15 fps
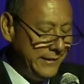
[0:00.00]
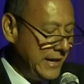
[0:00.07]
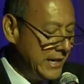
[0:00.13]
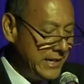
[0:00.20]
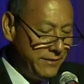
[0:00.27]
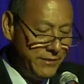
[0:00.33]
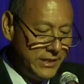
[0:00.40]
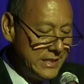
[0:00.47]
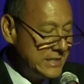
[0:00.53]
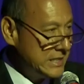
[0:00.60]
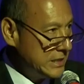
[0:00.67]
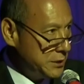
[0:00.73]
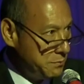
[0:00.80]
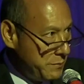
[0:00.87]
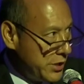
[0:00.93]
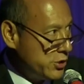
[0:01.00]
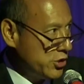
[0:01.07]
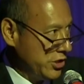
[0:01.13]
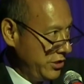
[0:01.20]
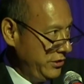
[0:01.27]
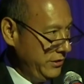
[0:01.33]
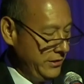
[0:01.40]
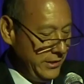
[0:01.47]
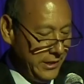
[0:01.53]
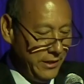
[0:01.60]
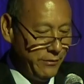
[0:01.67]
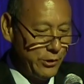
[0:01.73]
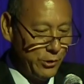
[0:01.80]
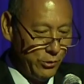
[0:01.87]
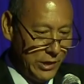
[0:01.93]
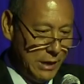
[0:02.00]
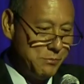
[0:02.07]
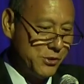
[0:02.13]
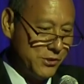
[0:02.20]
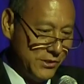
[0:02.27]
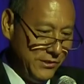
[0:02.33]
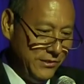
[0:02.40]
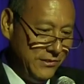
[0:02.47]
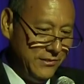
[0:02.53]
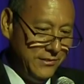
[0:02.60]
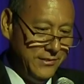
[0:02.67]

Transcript: Not even a smidgen of corruption.